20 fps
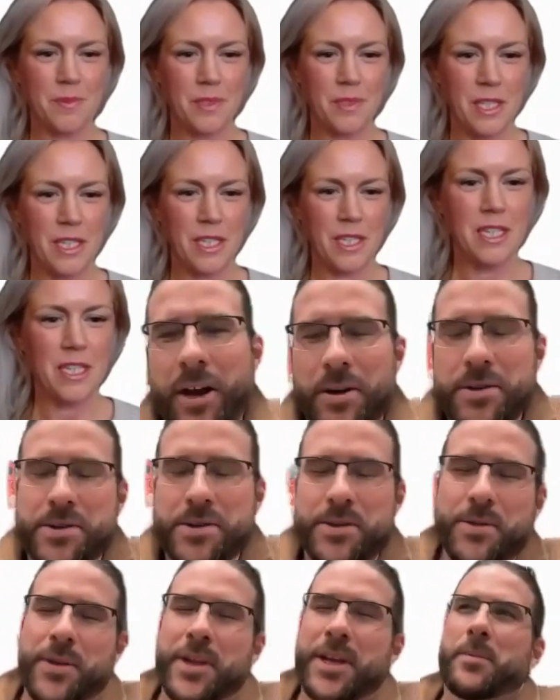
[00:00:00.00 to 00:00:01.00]
Well, I
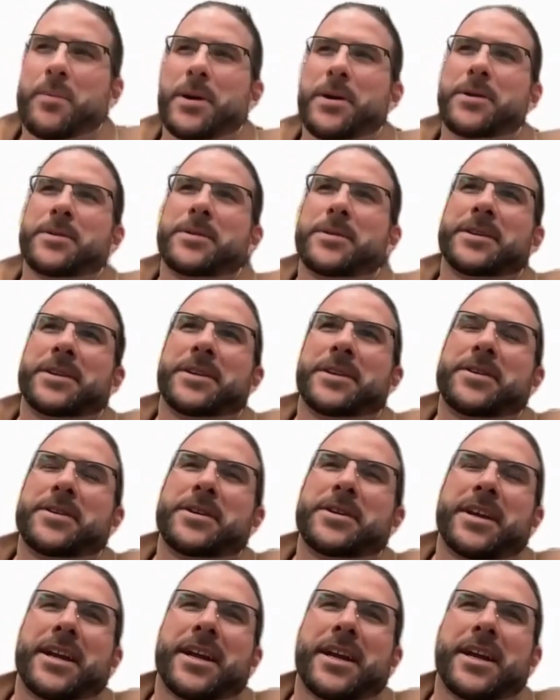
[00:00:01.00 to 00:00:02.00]
also think about,
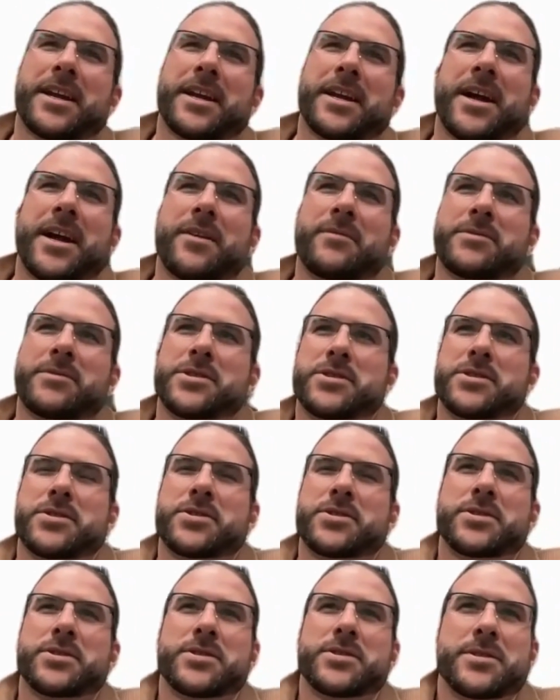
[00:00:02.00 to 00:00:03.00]
I was
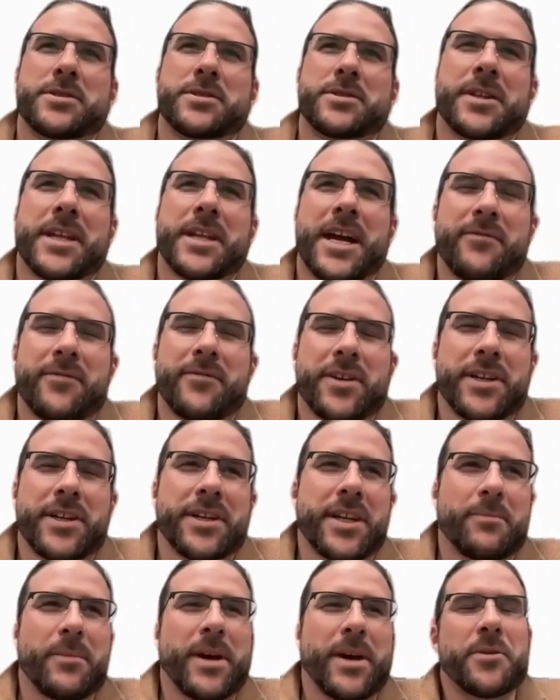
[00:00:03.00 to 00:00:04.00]

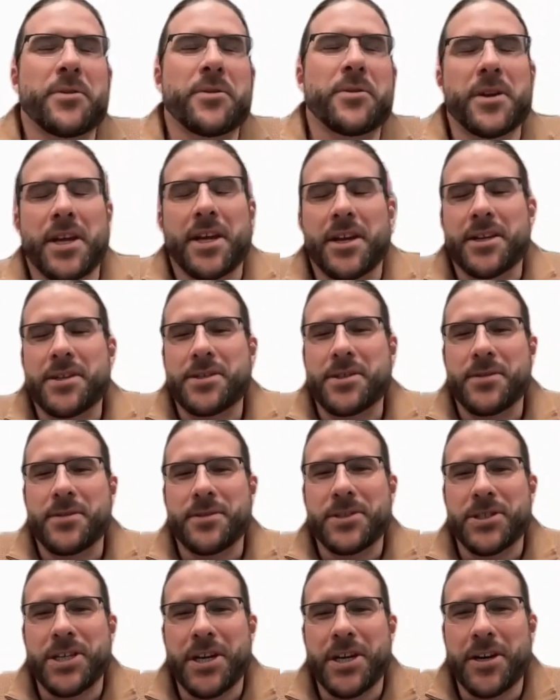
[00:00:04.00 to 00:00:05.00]
laughing in my own head as
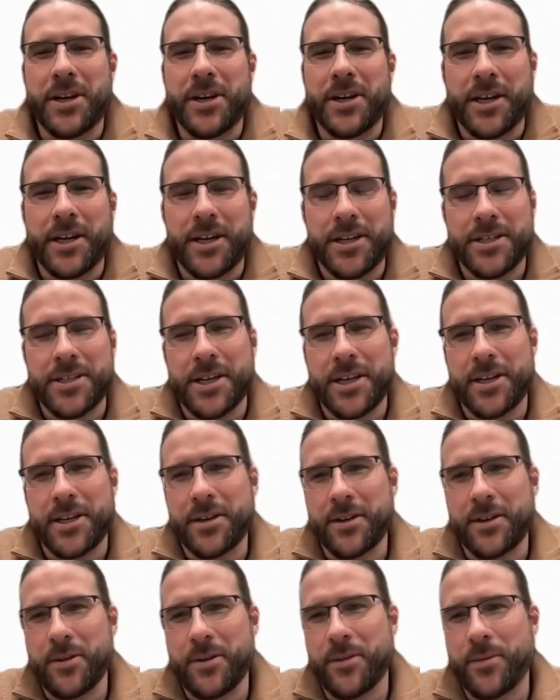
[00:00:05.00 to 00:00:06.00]
you were sharing, because I
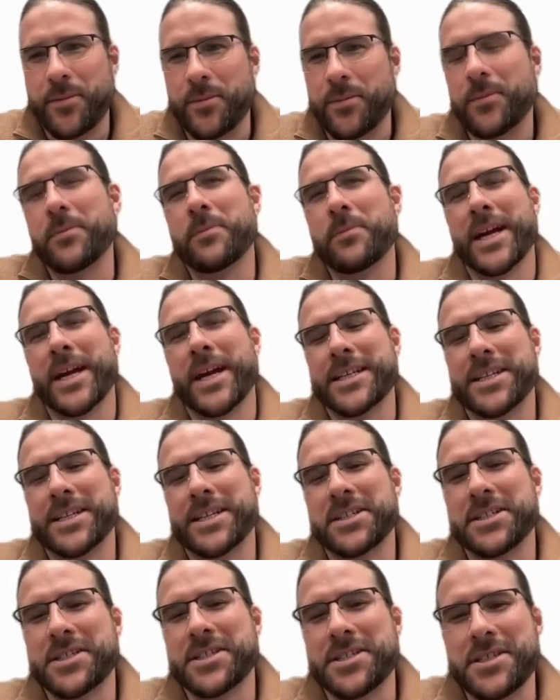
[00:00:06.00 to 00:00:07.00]
know my
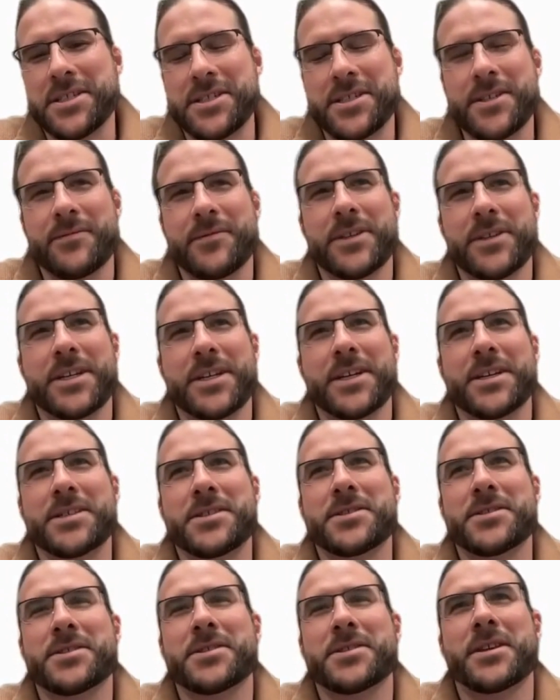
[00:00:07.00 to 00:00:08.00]
tendencies even
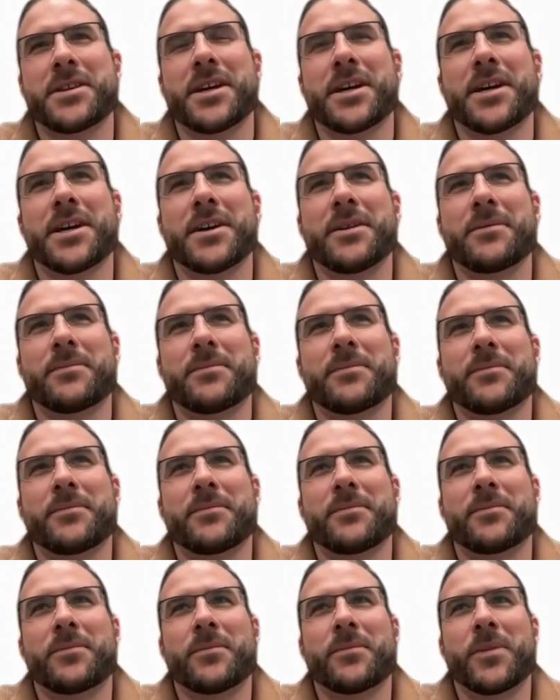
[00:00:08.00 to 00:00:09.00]
as,
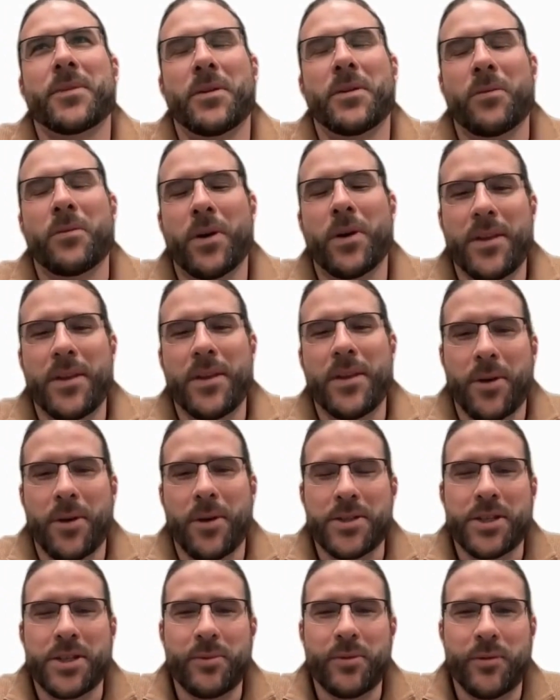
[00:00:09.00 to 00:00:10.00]
one that
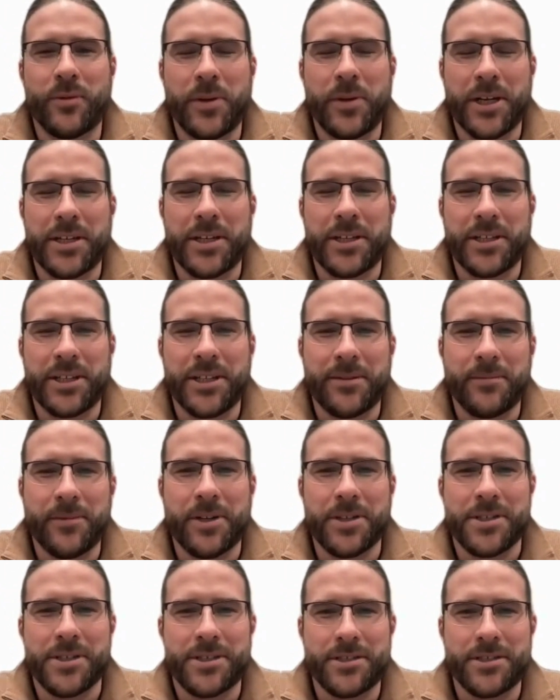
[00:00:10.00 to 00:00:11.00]
wants to move quickly and
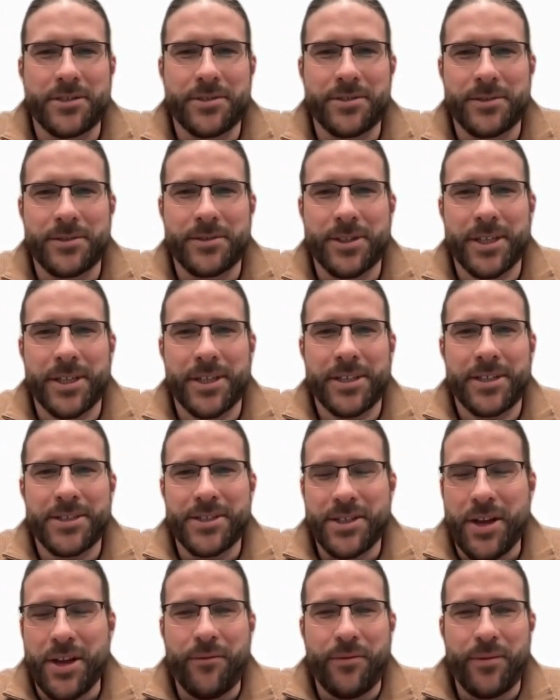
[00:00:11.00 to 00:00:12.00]
wants to
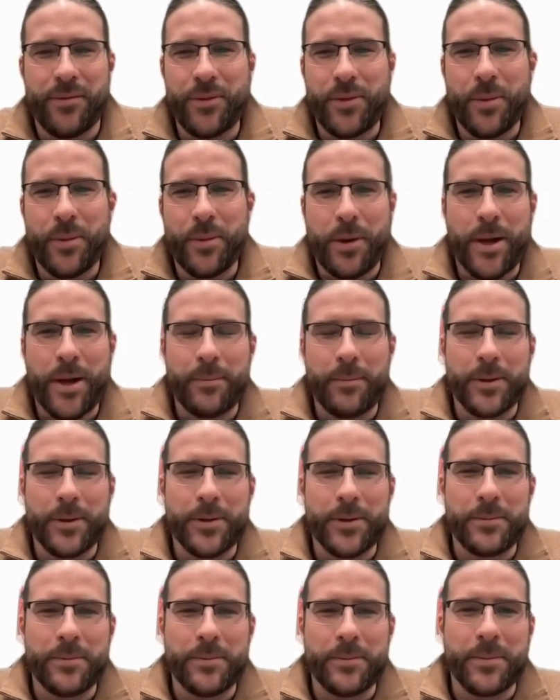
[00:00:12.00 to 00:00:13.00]
solve through the
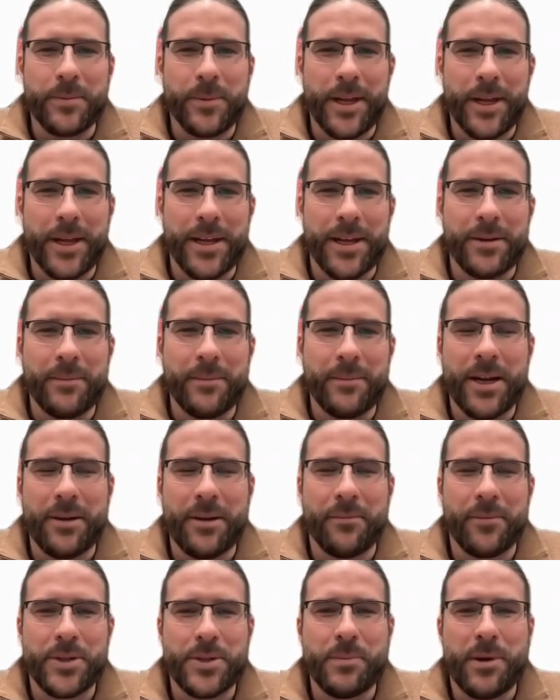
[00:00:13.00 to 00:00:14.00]
problem and
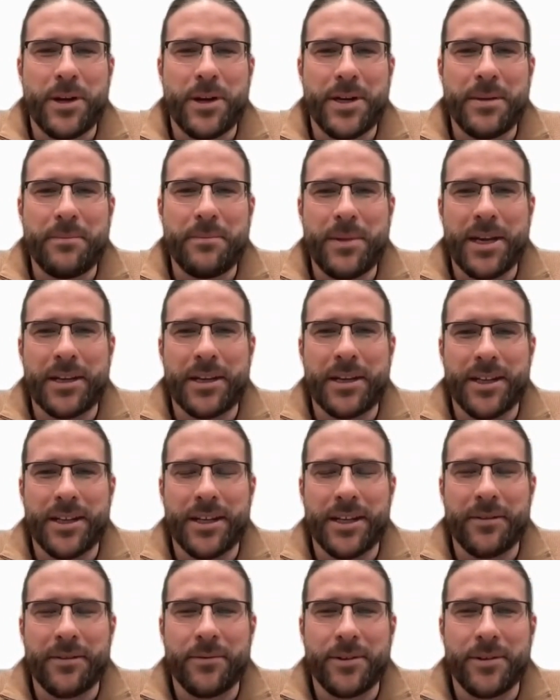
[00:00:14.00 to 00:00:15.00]
might respond
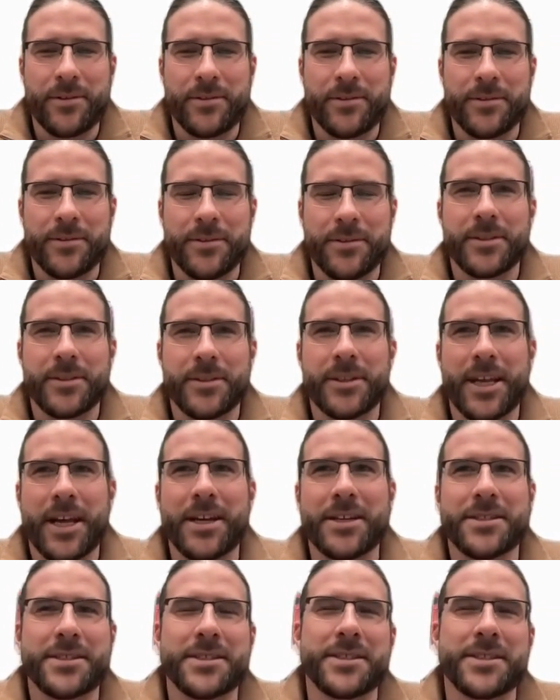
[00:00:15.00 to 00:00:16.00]
immediately. Well,
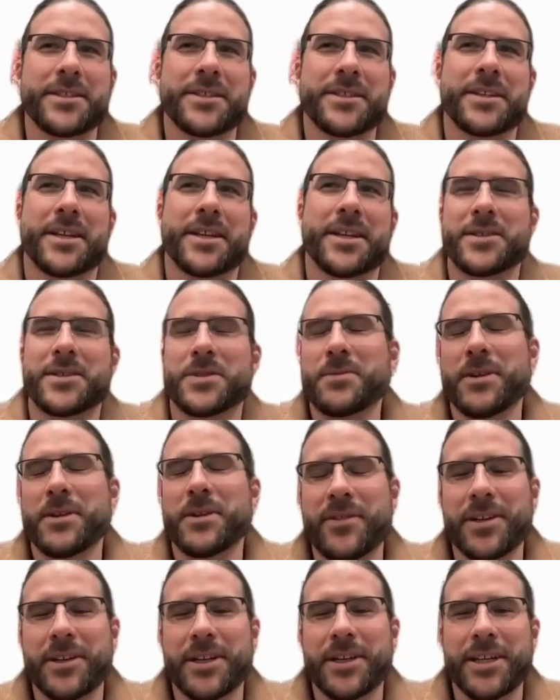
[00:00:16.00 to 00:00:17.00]
yes, like this is what
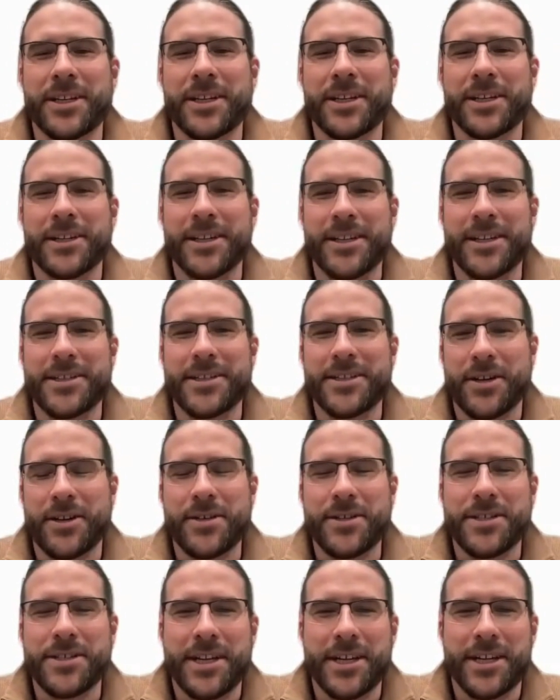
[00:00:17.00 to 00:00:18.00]
it felt like in this
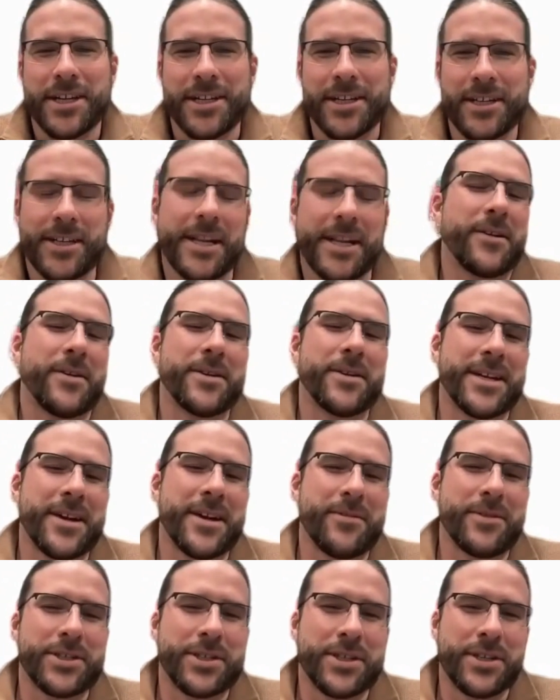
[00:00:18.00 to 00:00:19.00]
current second. And
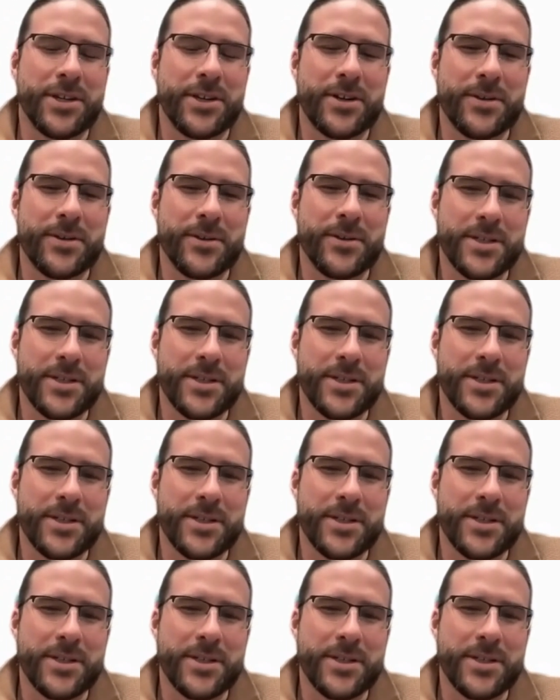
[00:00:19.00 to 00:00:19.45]
now we should go.